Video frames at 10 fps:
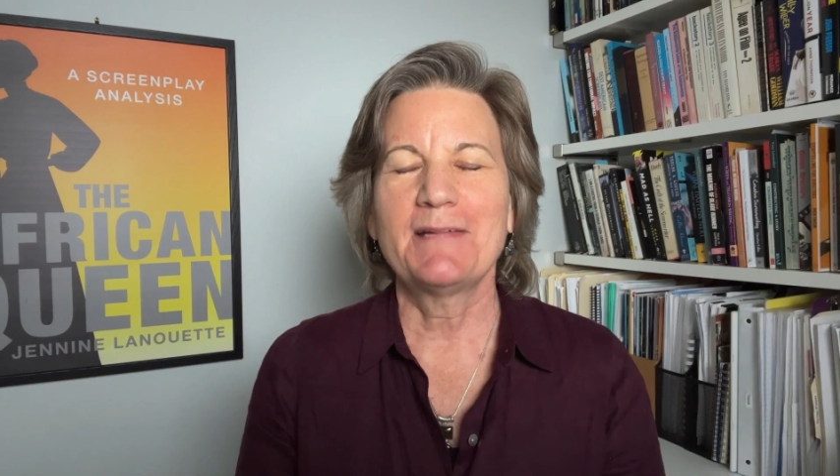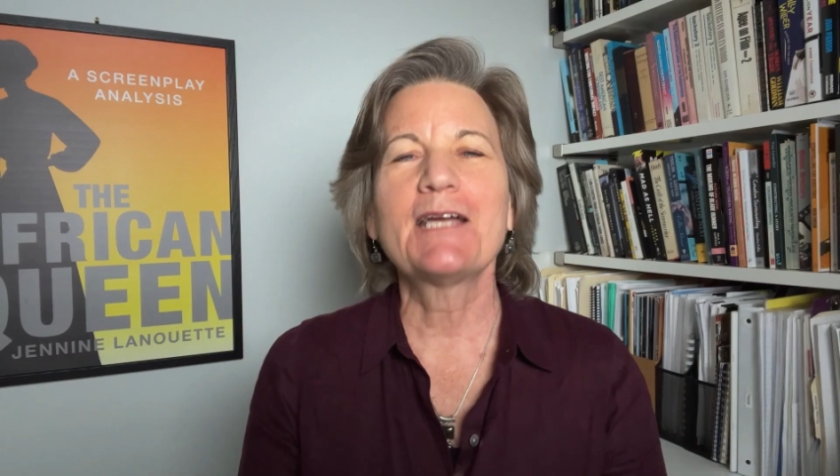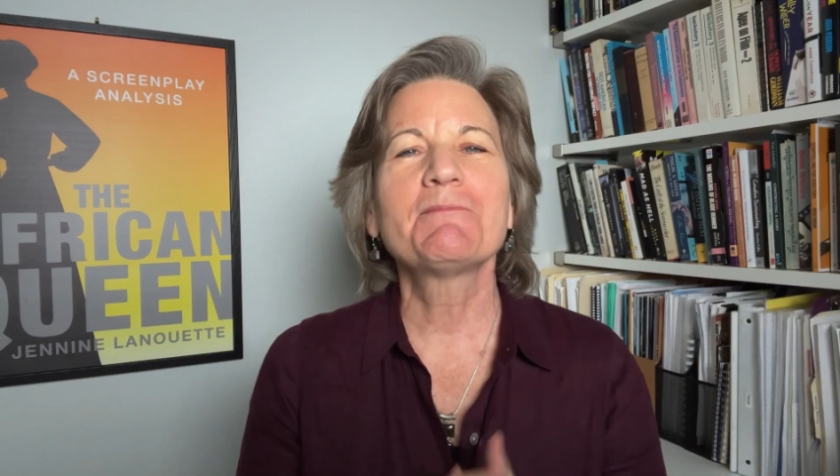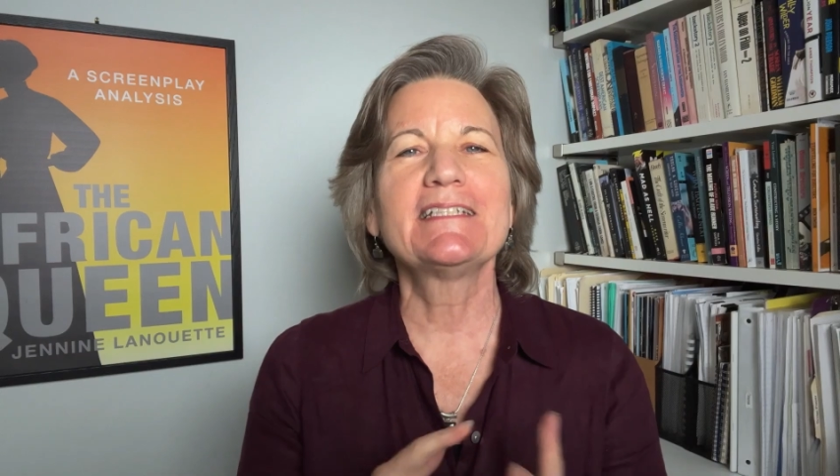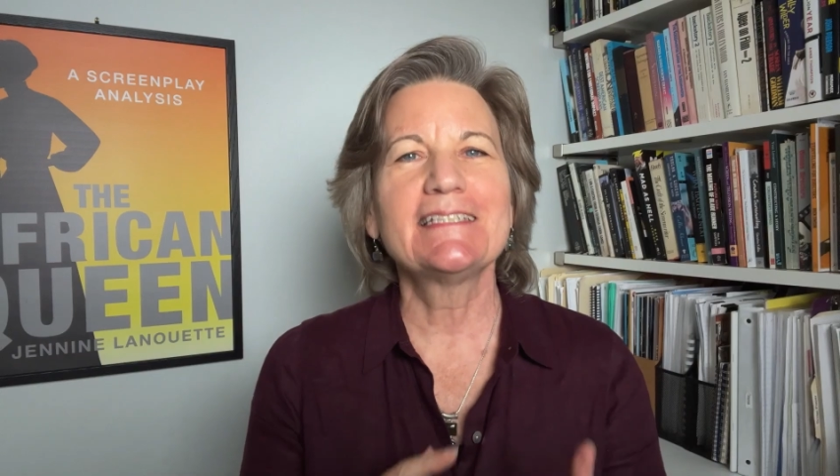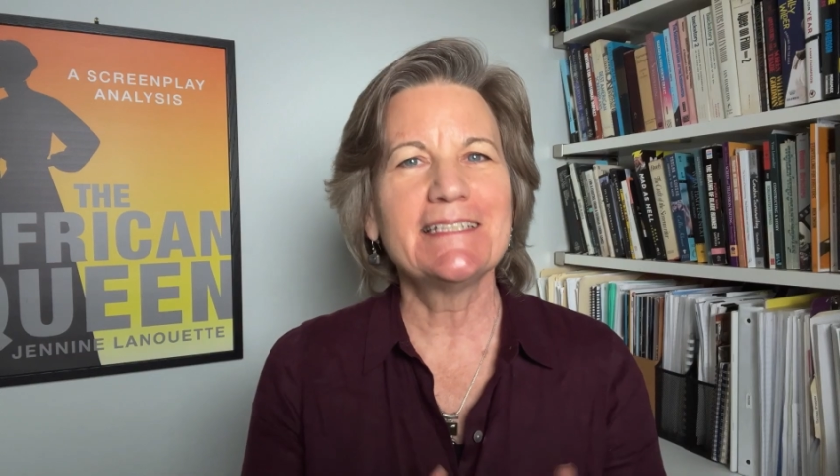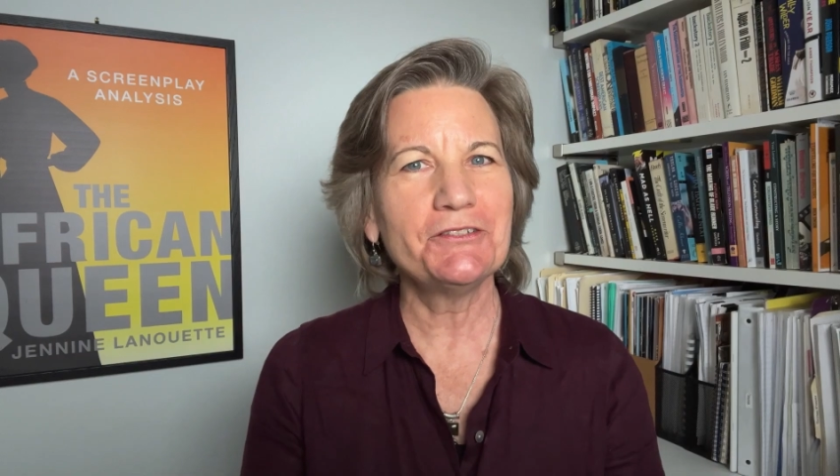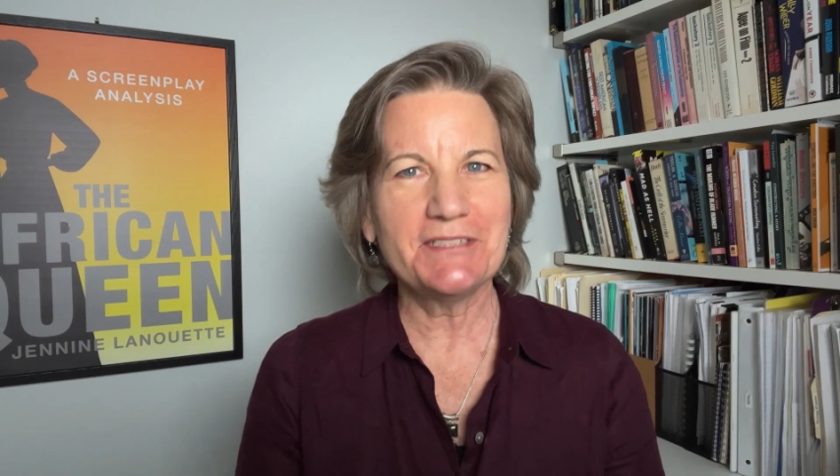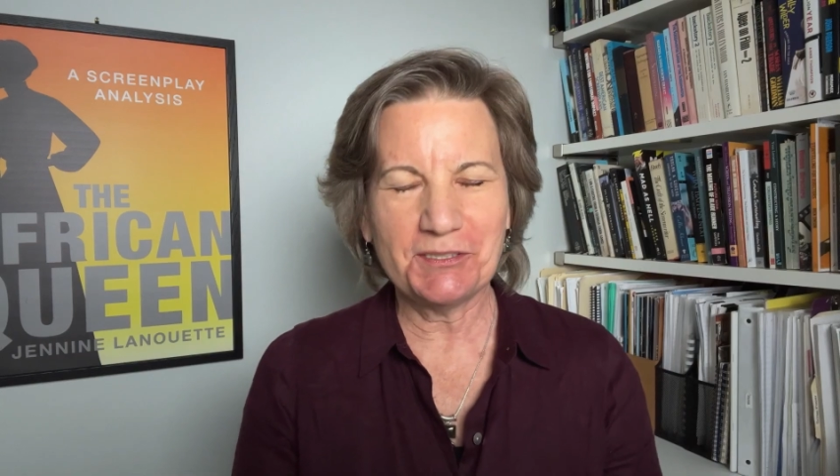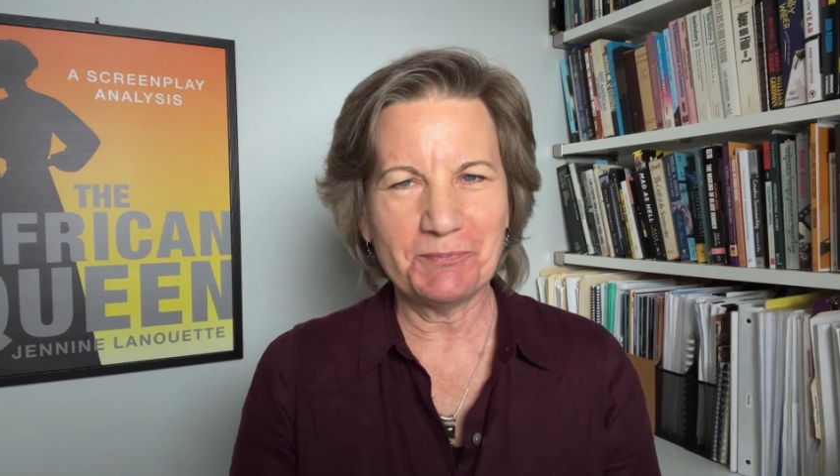I am
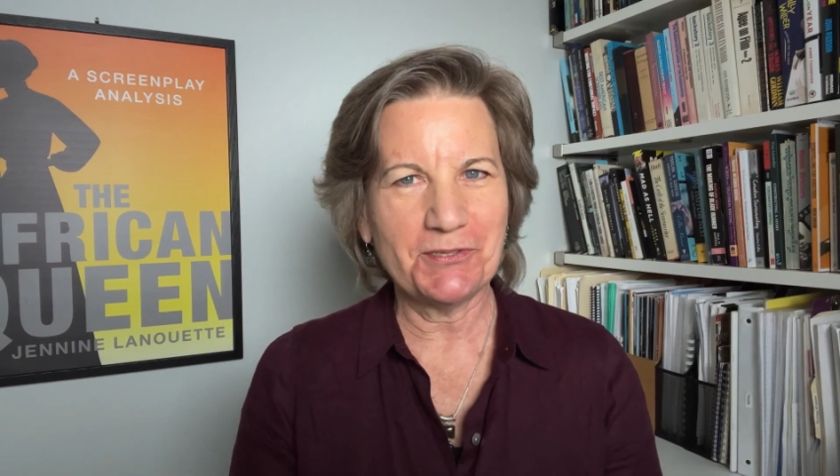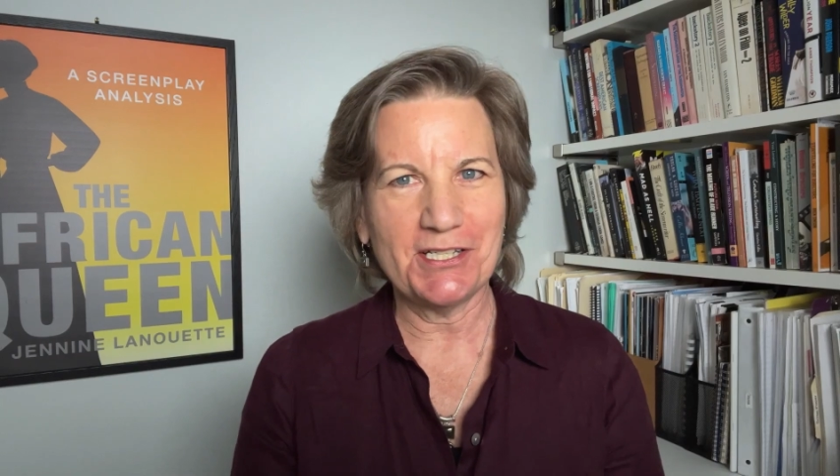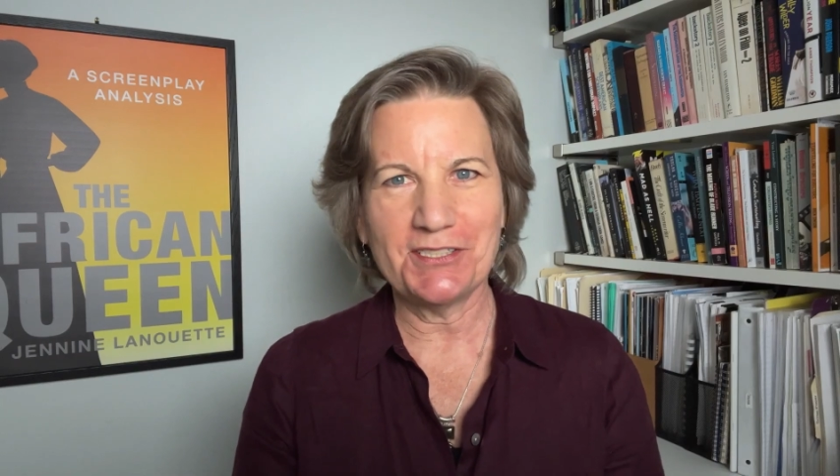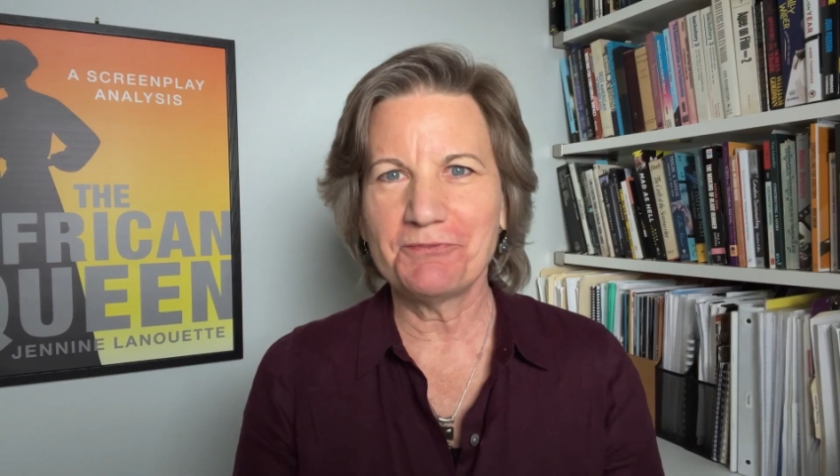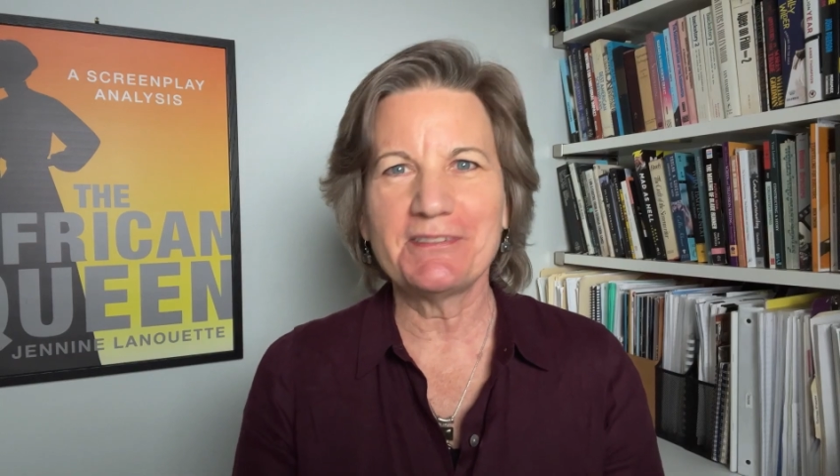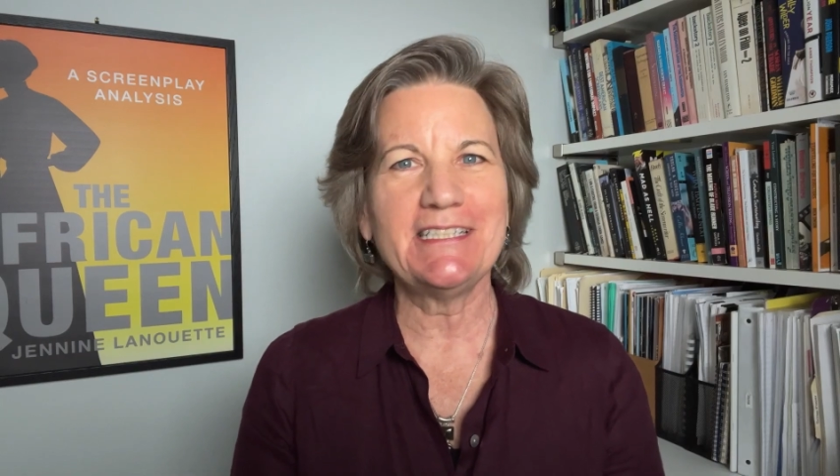continually surprised with